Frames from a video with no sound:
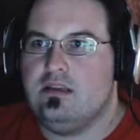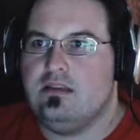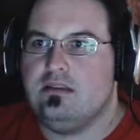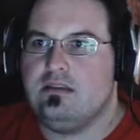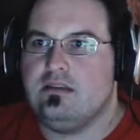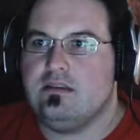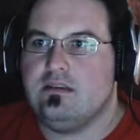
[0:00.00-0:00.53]

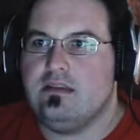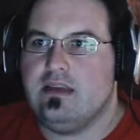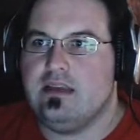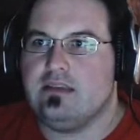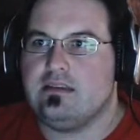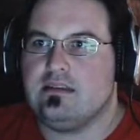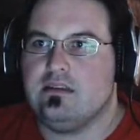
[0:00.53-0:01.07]
These?
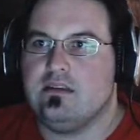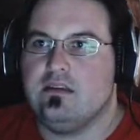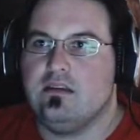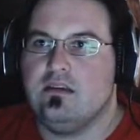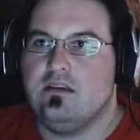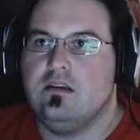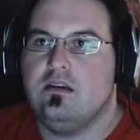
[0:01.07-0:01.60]
Yes.
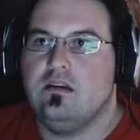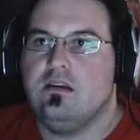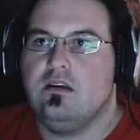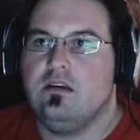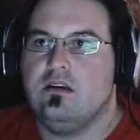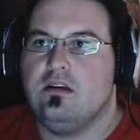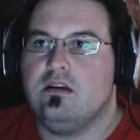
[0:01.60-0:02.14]

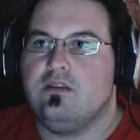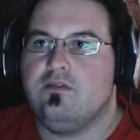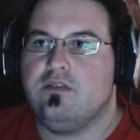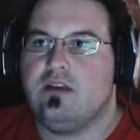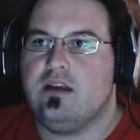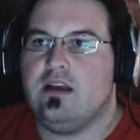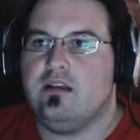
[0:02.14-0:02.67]

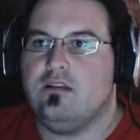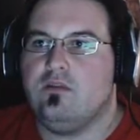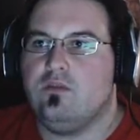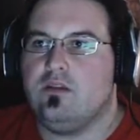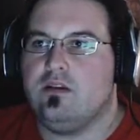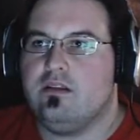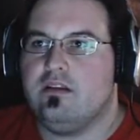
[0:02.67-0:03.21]
I've
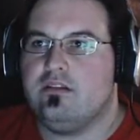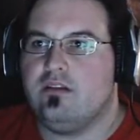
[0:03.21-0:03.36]
forgotten where